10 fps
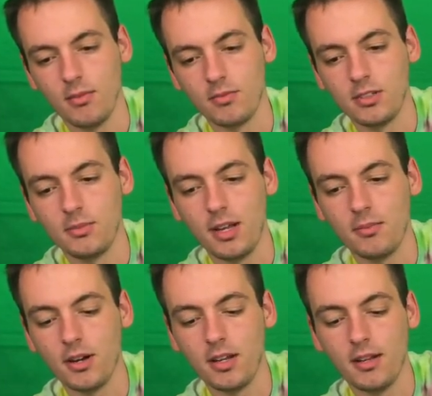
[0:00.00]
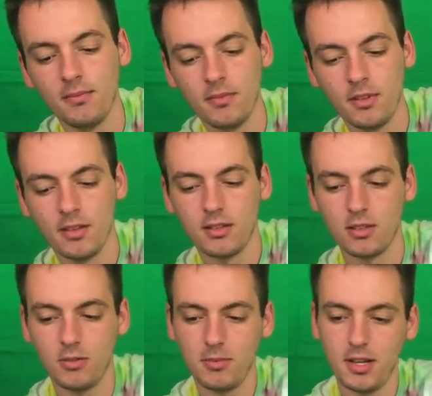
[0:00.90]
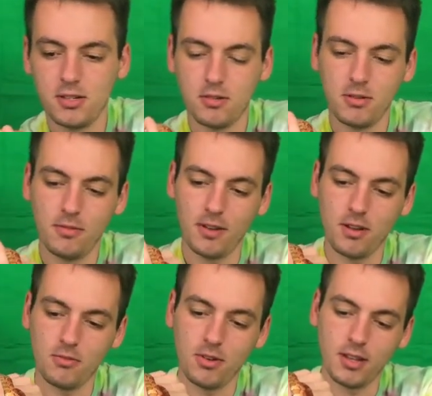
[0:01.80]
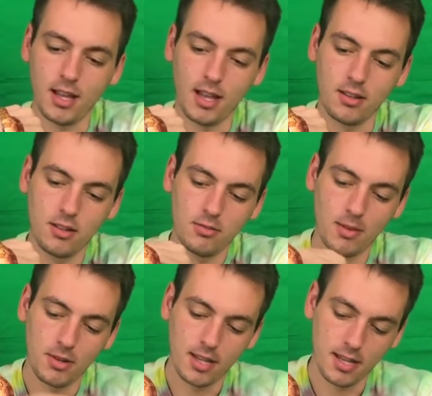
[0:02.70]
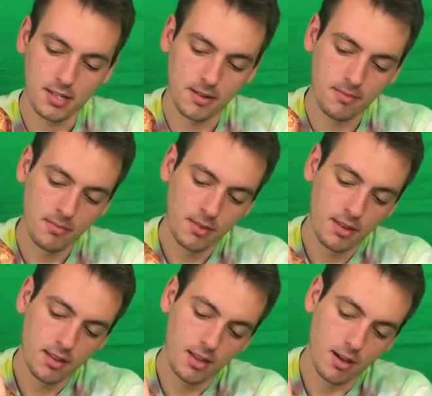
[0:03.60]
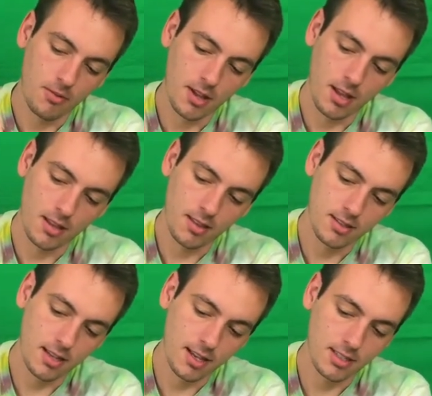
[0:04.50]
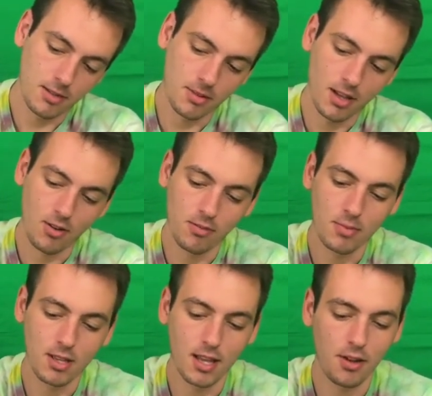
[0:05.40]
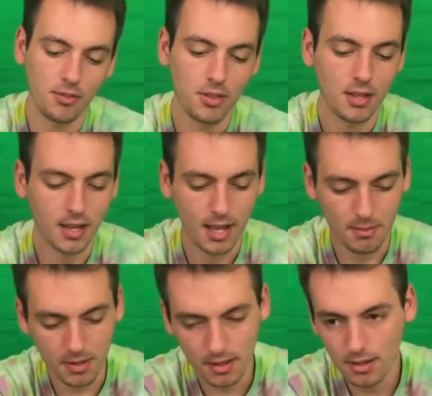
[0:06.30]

to make money. So we made sure we found one that had a good reputation. That way the snakes that we got would be healthy and happy.